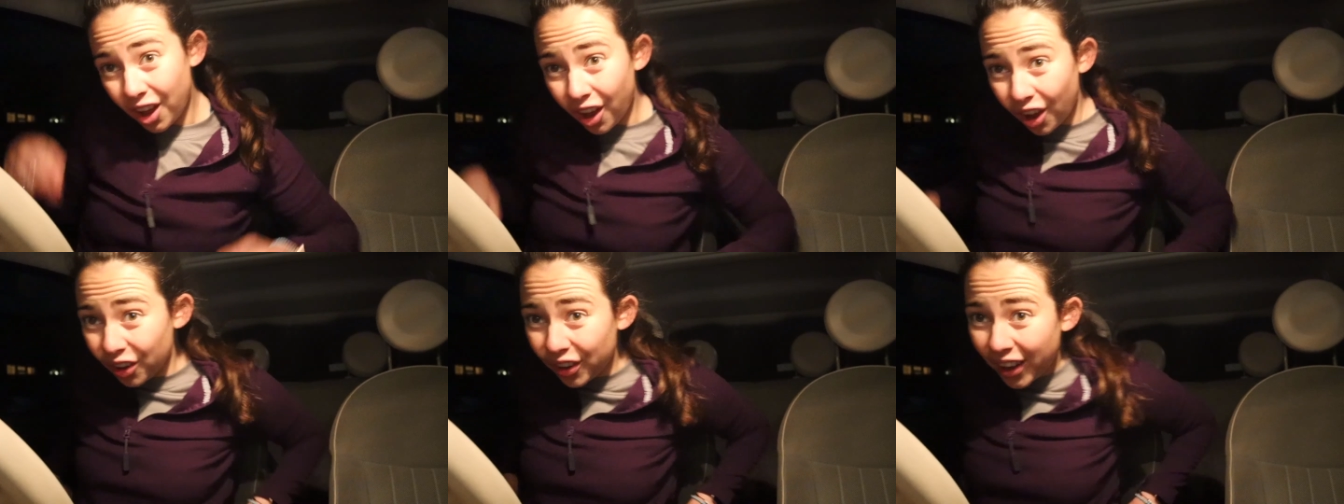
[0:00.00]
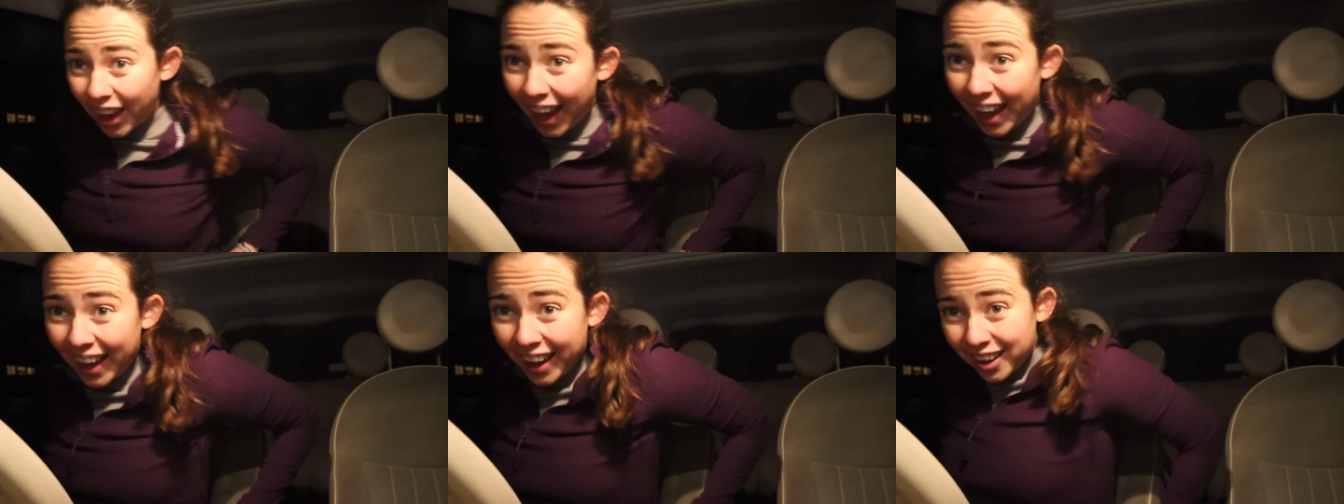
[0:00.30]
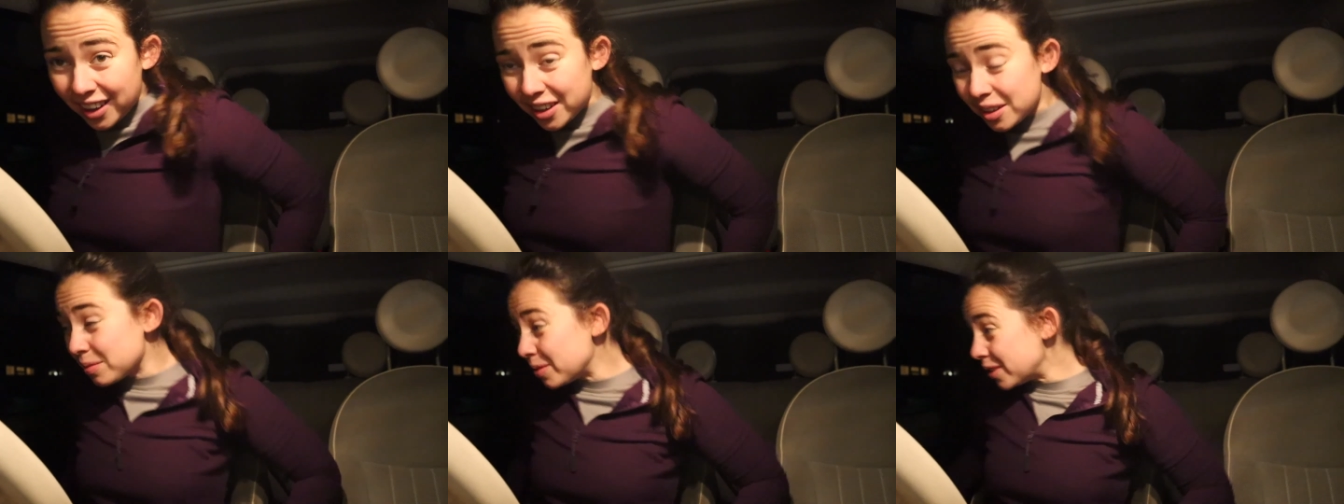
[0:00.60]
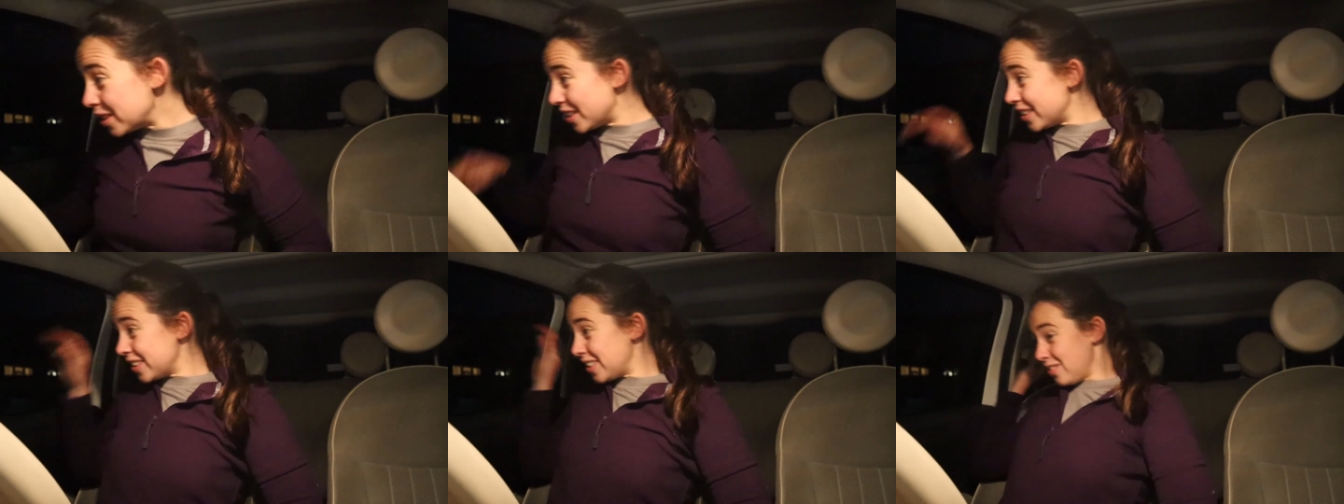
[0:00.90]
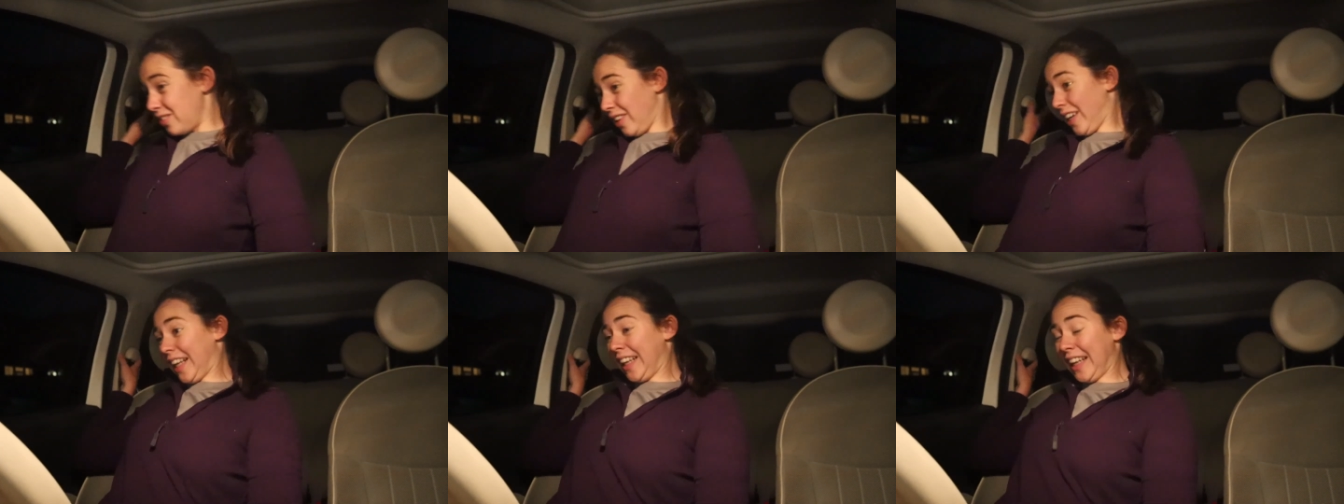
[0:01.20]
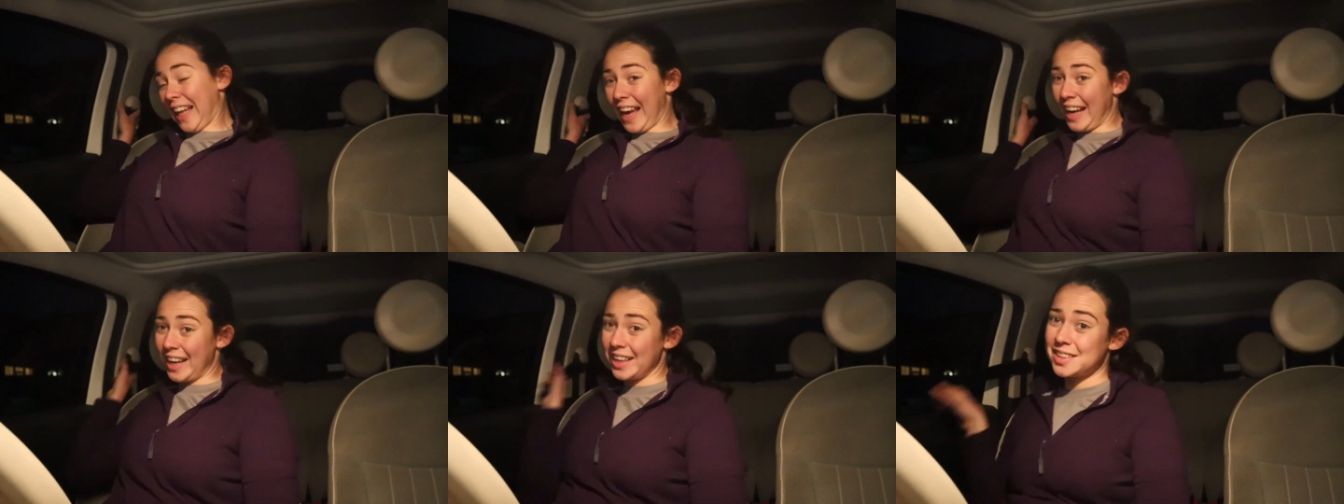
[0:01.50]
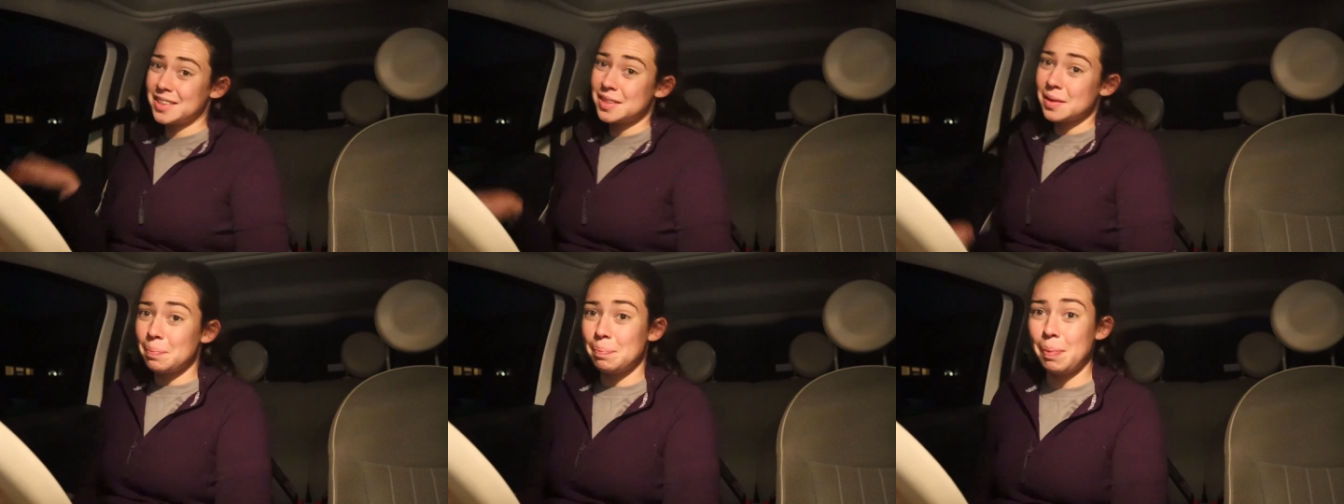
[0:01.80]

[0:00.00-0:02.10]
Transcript: Okay, I'm seriously running late,